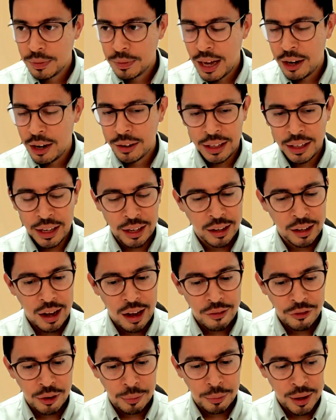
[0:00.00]
how to kick
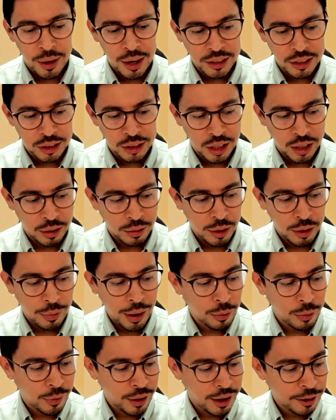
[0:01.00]
off a project the, the
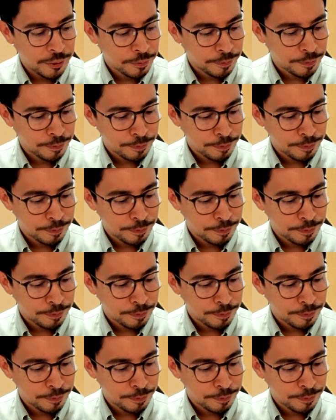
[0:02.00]
right way?